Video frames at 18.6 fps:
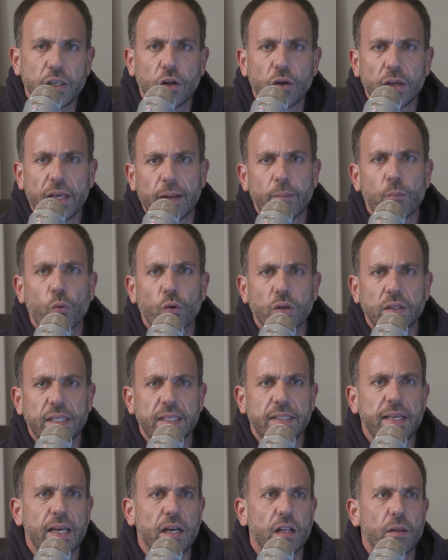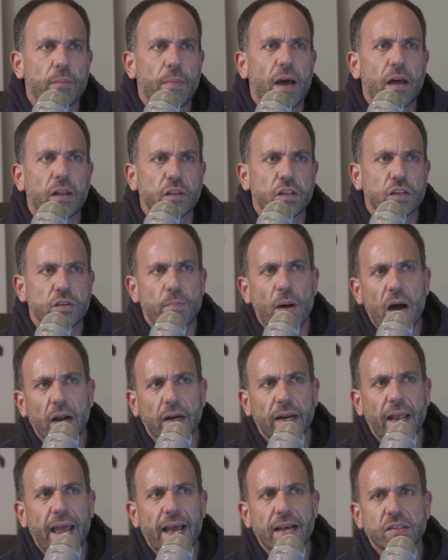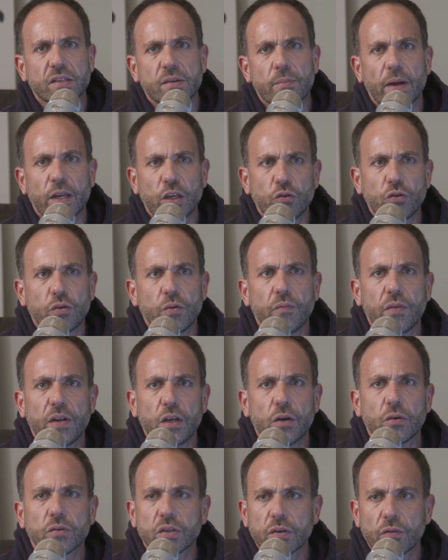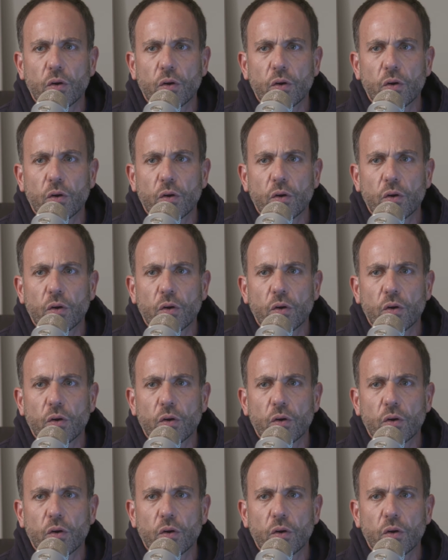you know, get in more detail about in the podcasts and my YouTube videos.